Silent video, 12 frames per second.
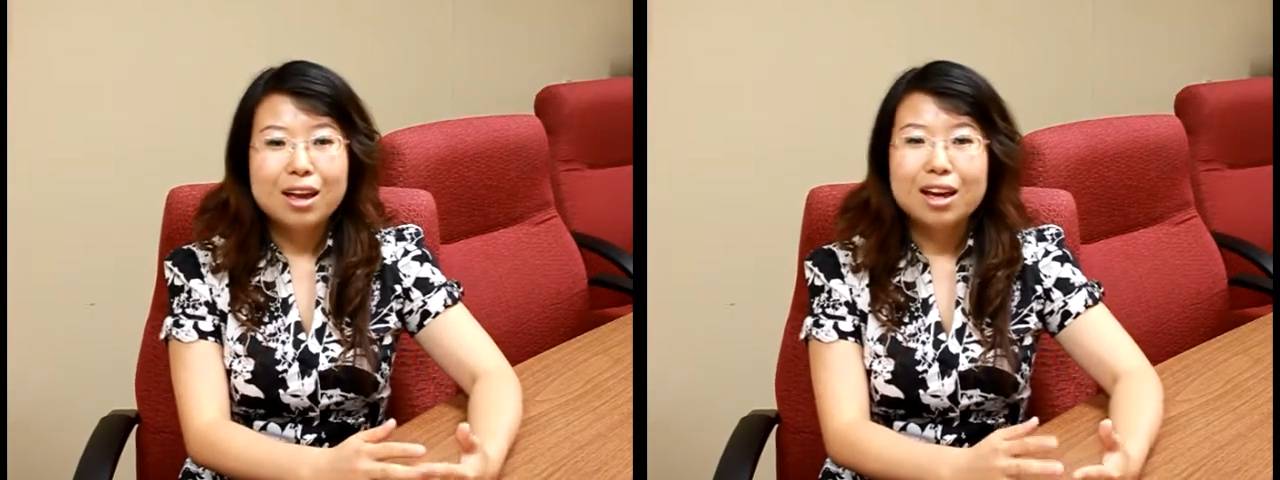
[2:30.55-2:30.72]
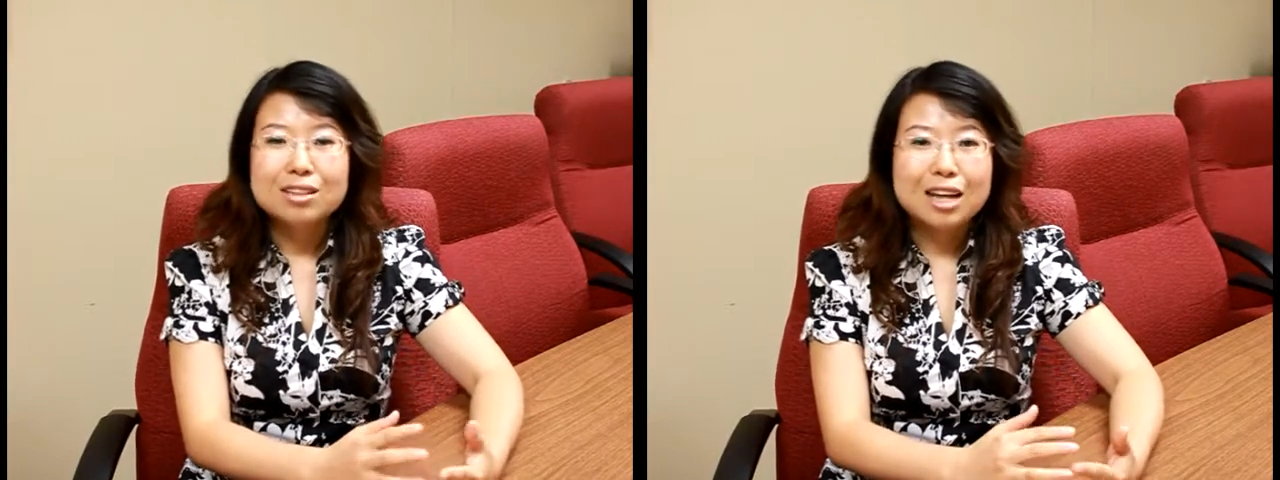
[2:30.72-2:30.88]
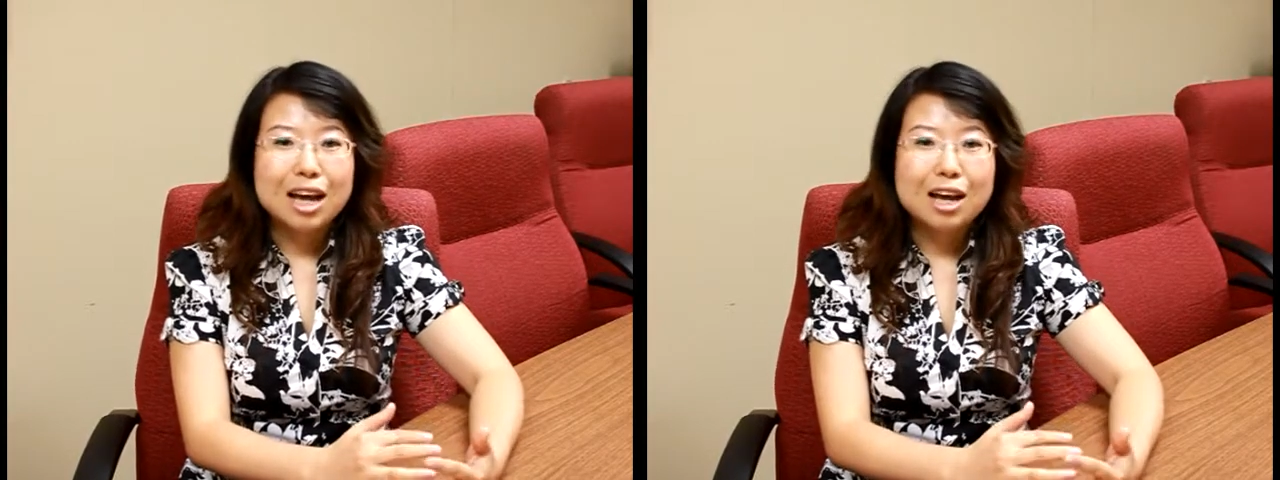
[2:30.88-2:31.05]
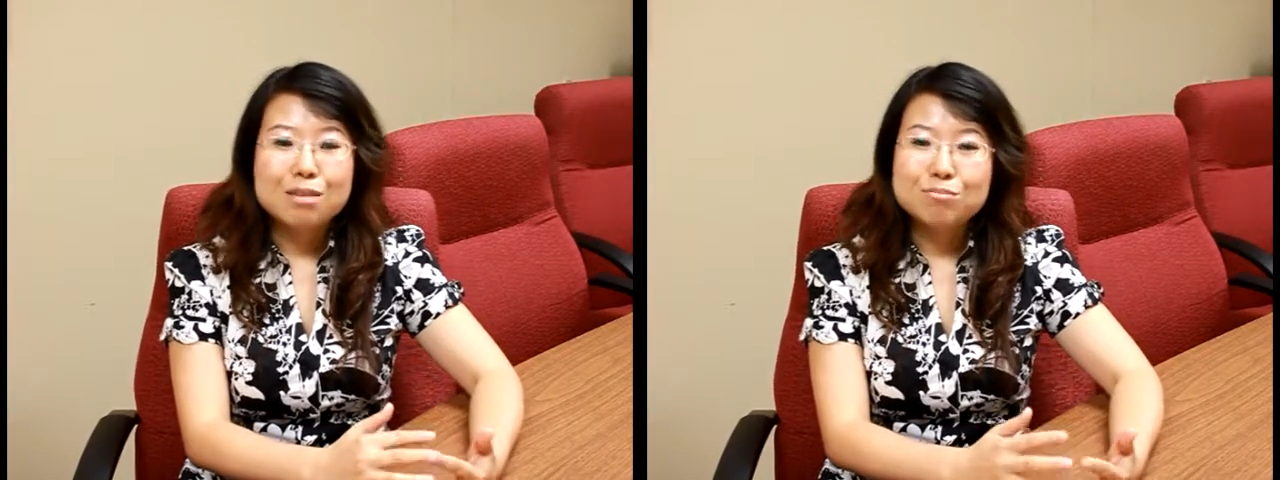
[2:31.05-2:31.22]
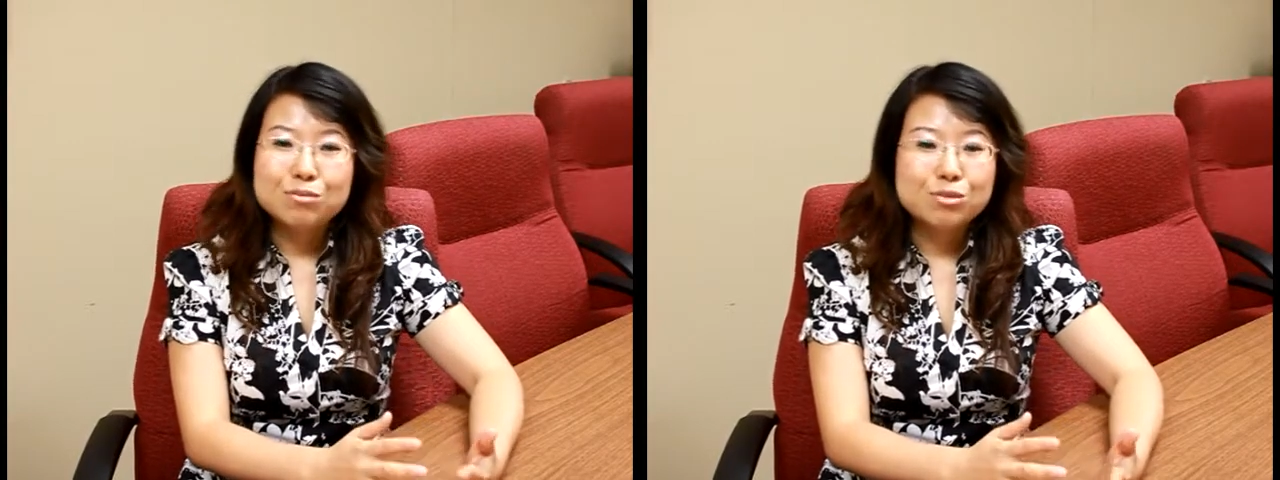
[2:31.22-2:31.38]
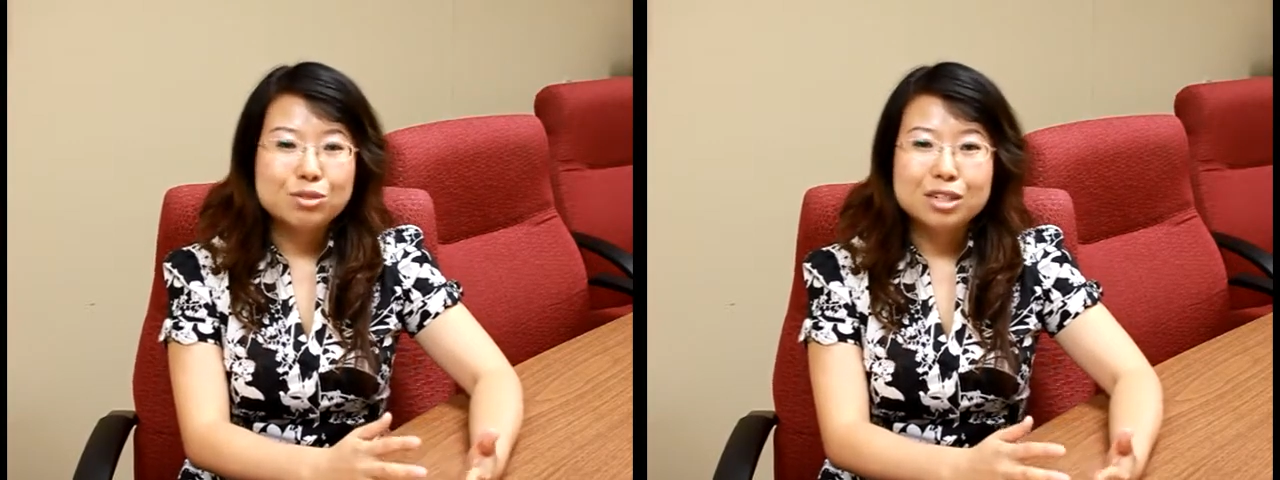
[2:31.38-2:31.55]
And
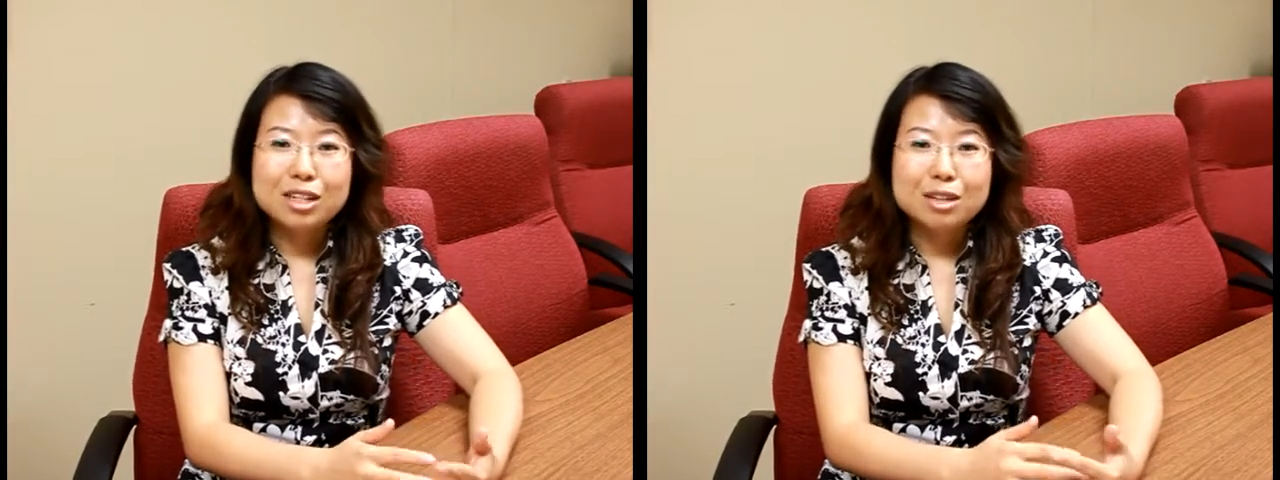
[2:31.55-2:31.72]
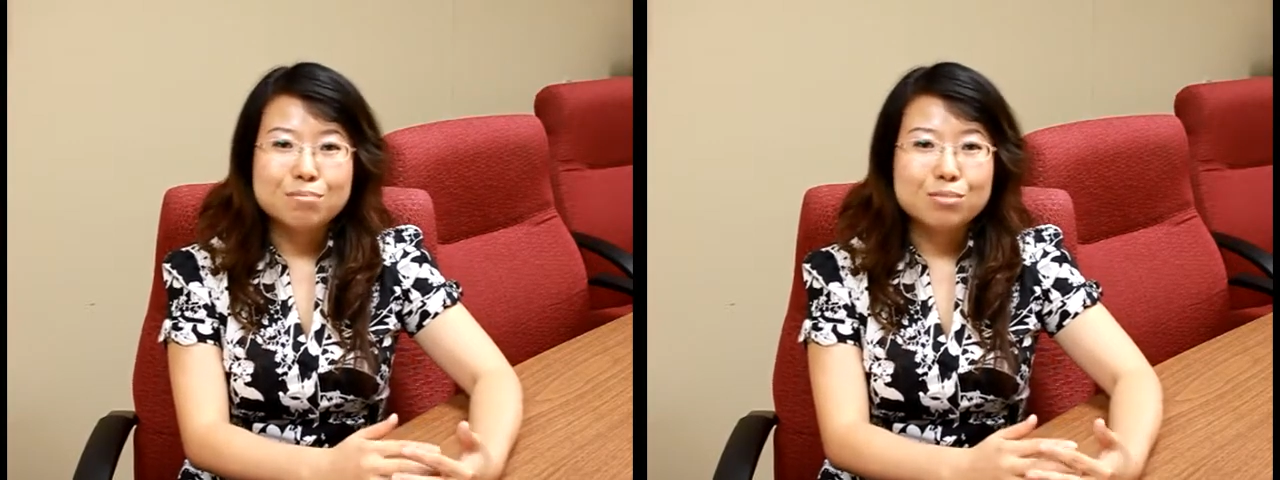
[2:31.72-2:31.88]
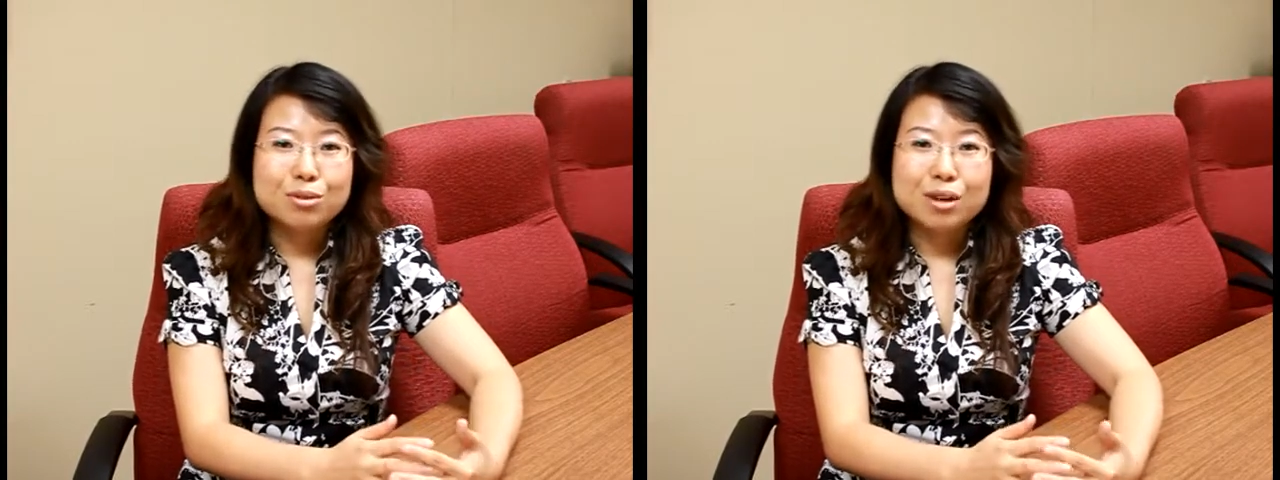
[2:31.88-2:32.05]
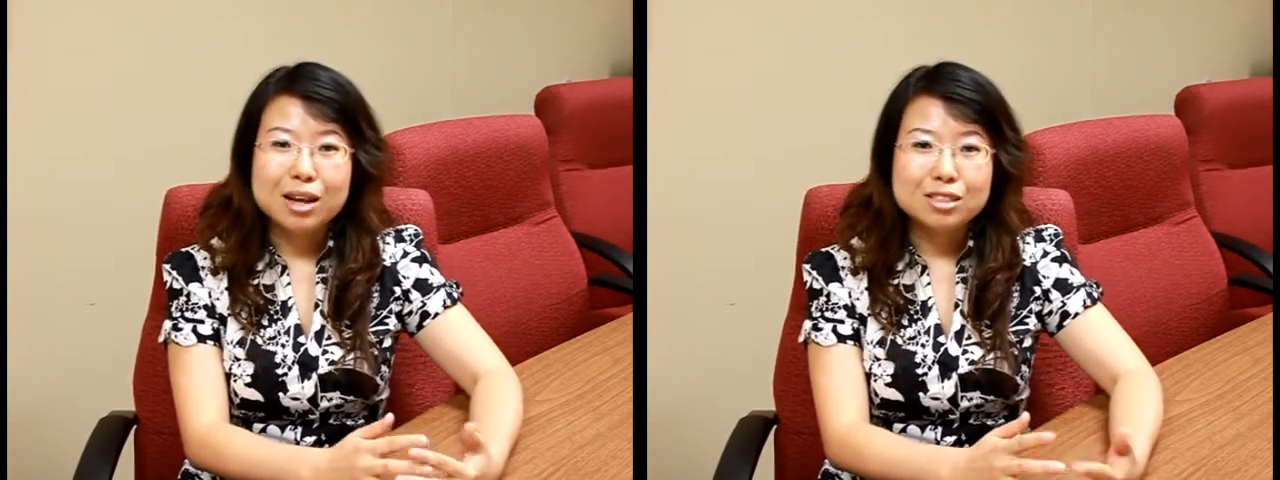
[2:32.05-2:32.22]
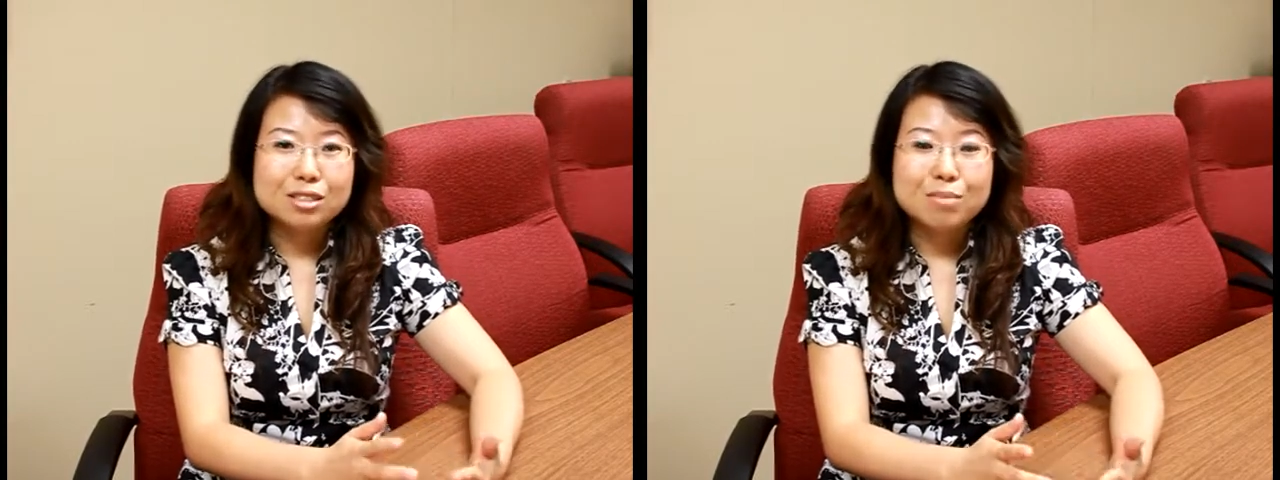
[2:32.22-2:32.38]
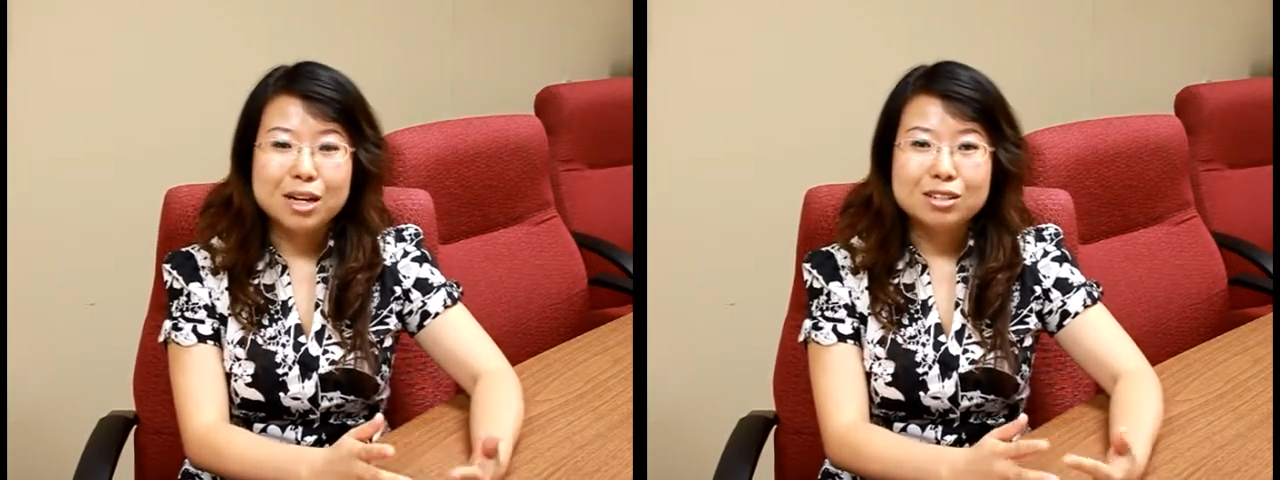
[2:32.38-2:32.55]
I'm really
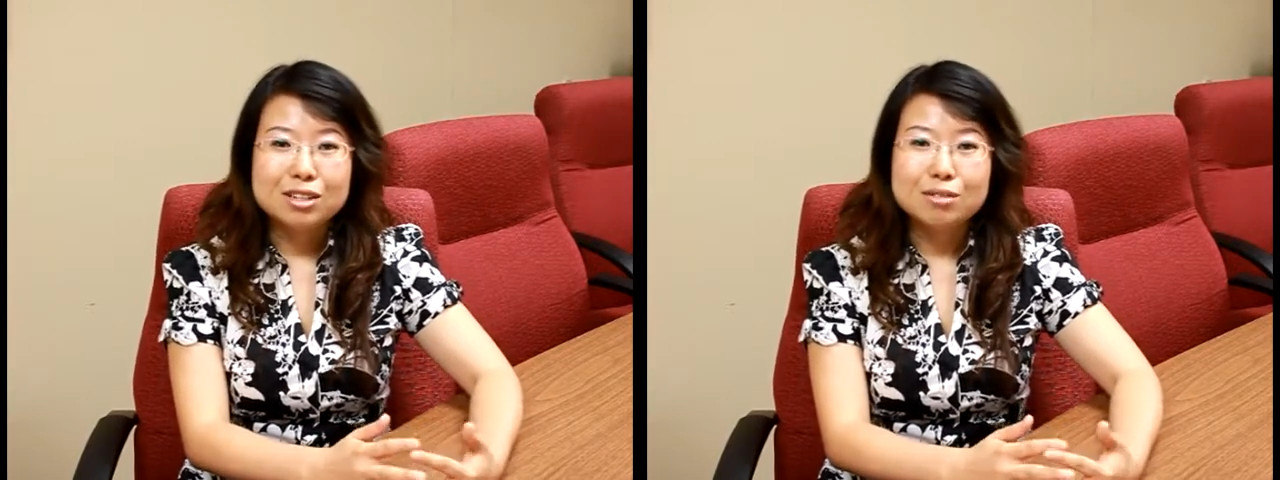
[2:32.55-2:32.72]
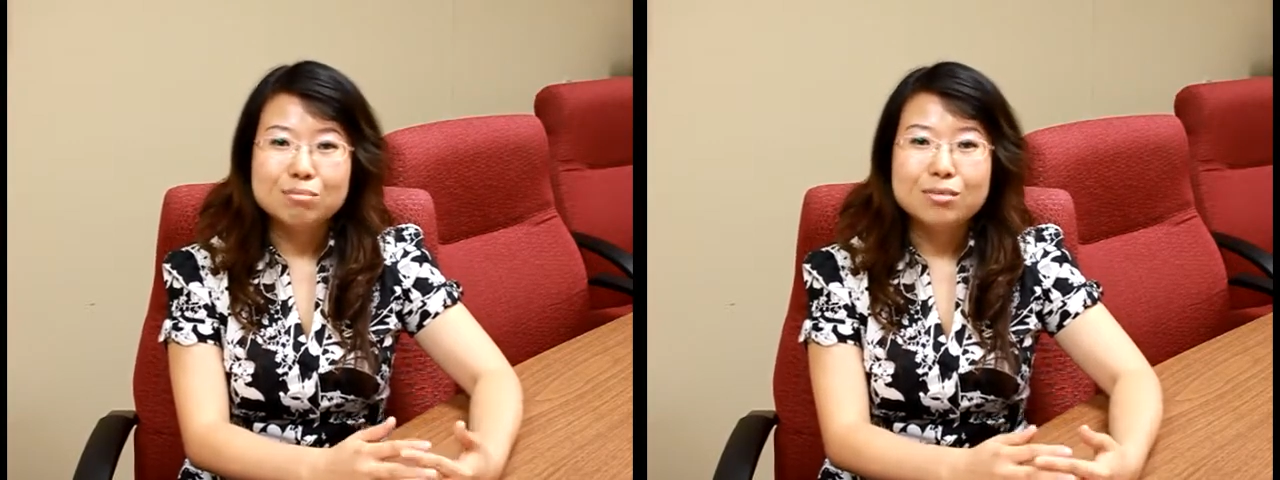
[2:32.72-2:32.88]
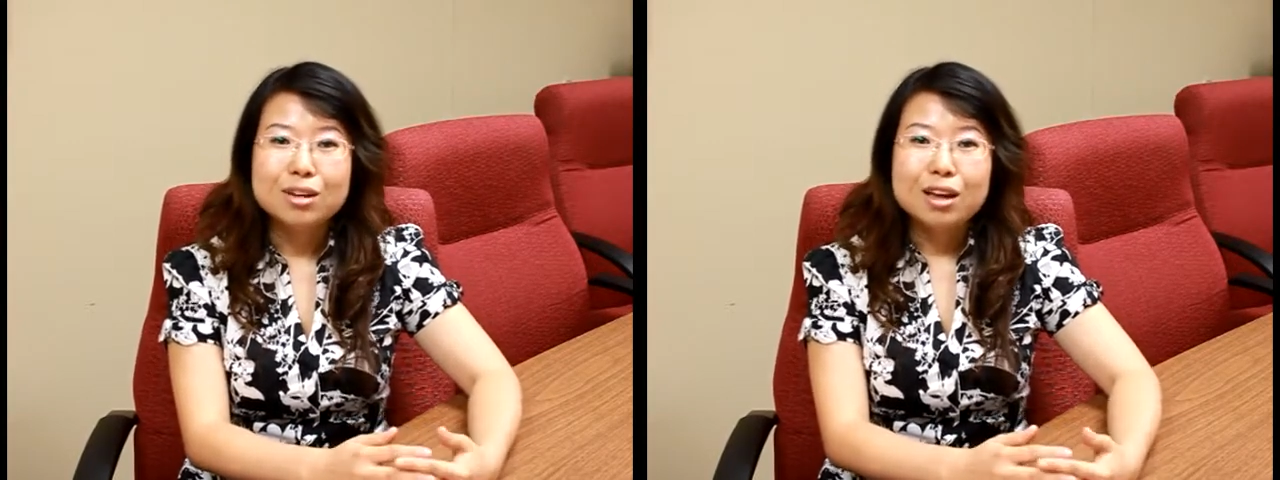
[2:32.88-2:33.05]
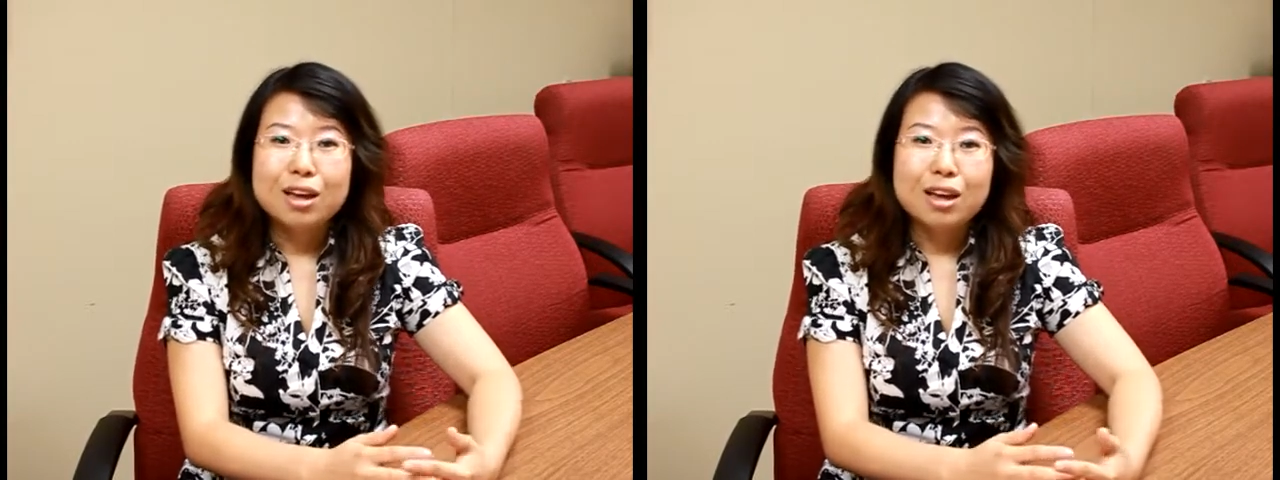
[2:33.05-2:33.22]
impressed by them,